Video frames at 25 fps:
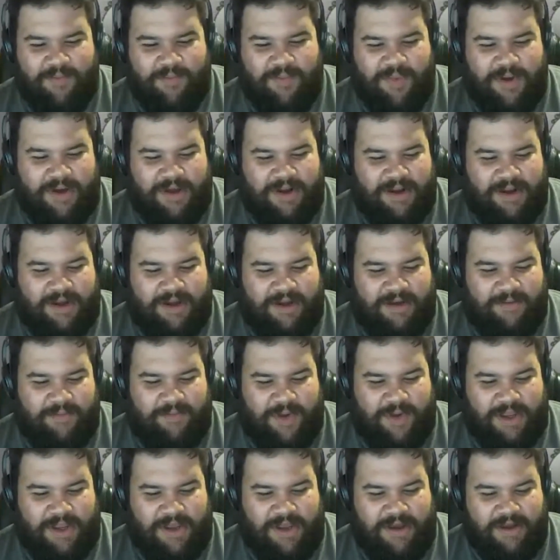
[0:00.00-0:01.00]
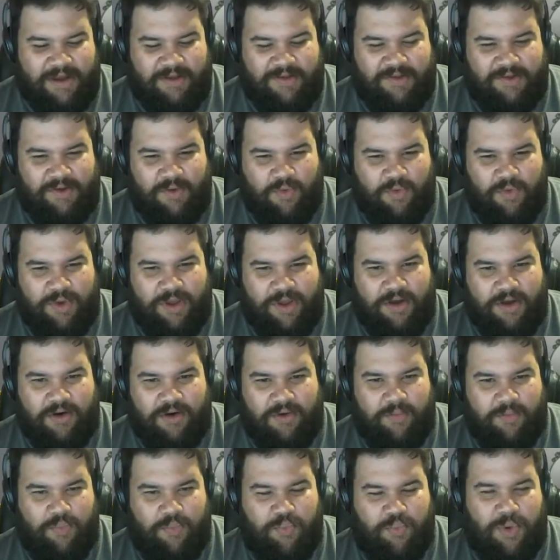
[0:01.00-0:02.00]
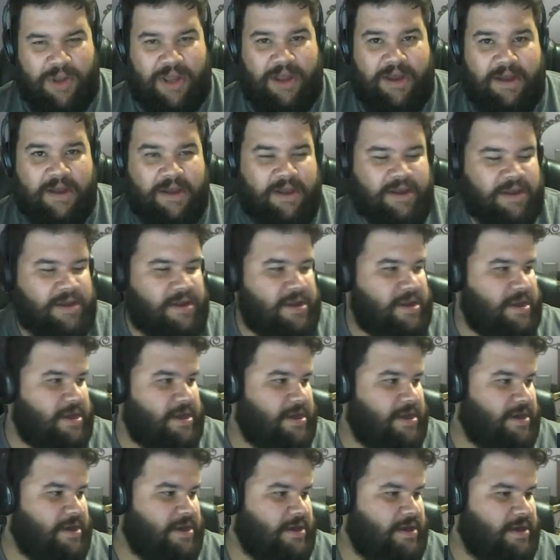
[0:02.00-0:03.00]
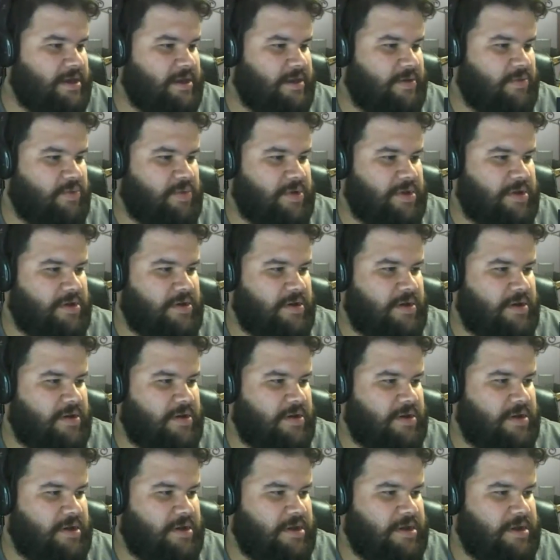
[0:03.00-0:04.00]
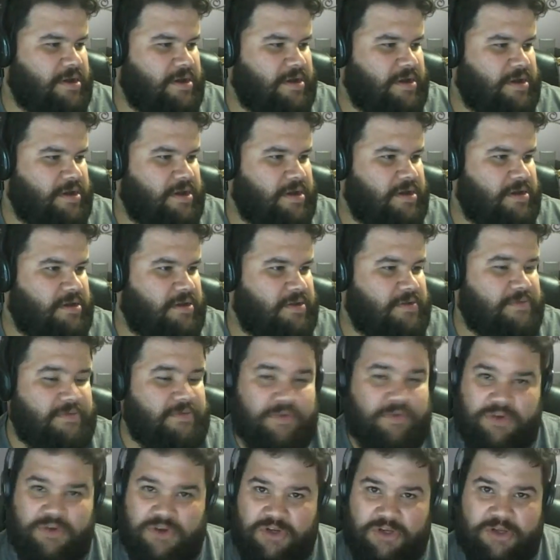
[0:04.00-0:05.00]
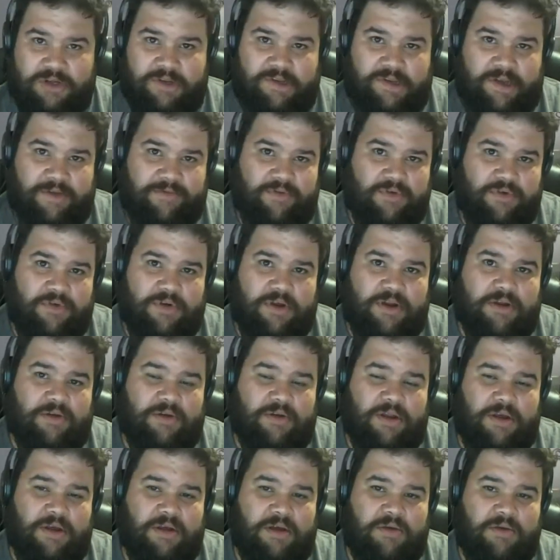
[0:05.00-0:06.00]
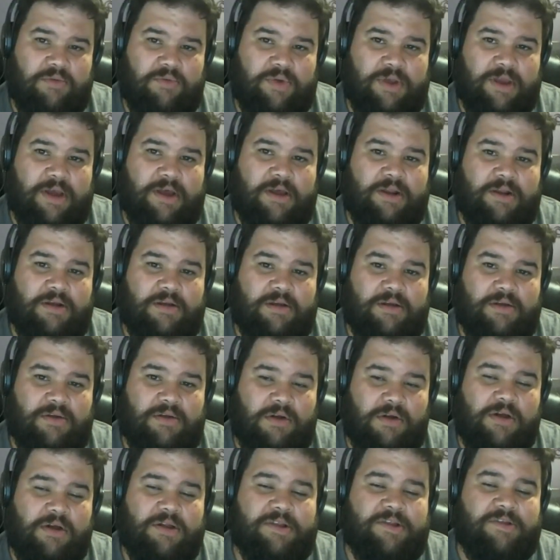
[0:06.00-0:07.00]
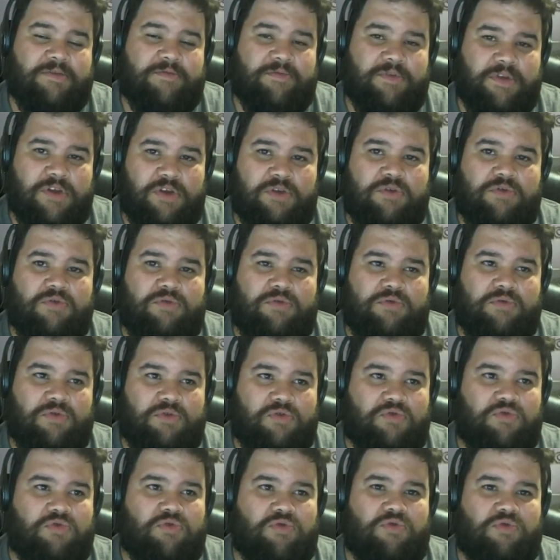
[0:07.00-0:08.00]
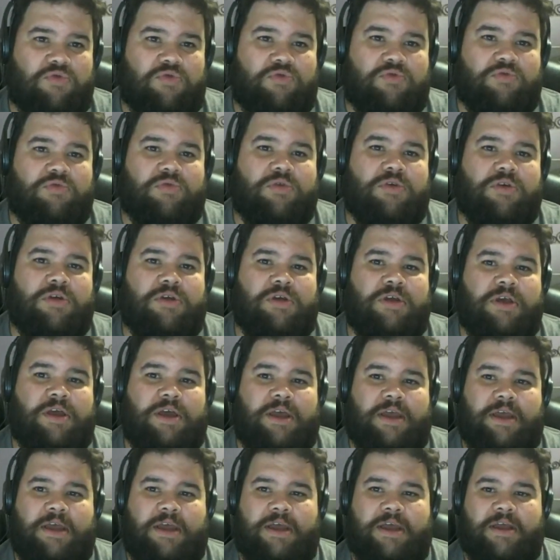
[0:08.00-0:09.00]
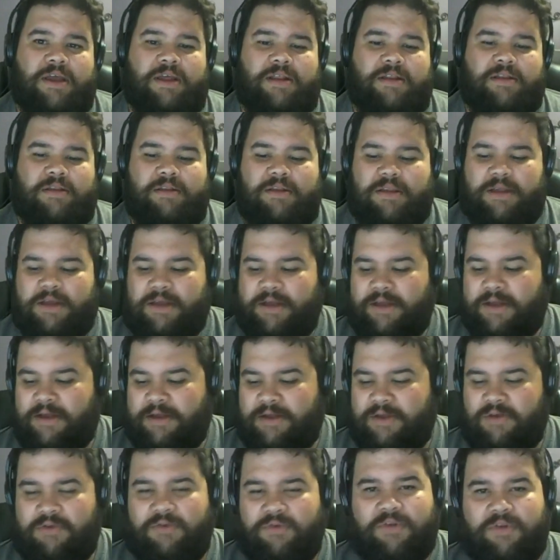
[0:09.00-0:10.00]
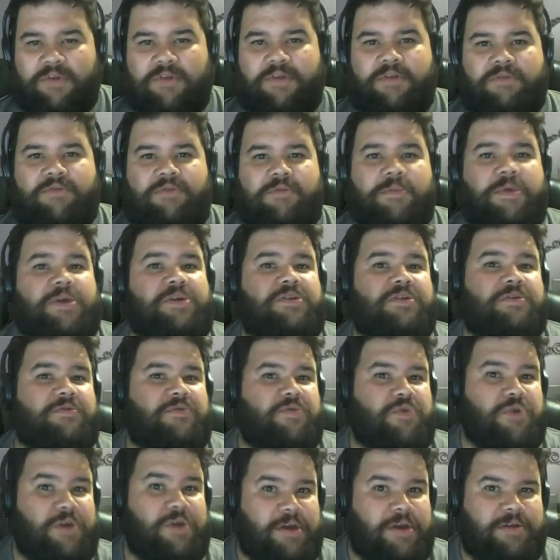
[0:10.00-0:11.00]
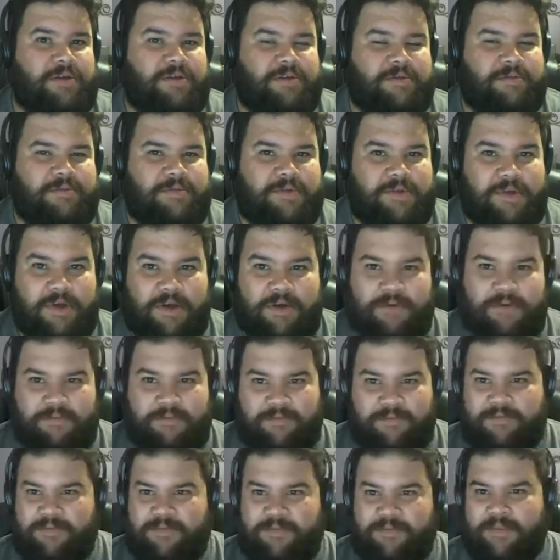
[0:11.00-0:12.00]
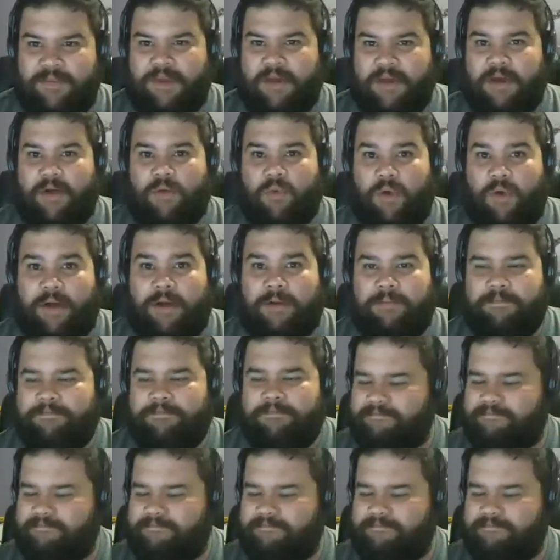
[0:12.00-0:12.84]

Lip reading: But yeah, so we are back, and we are as full of shit as ever, and we got all kinds of new, cool, and useless information for you. So, welcome.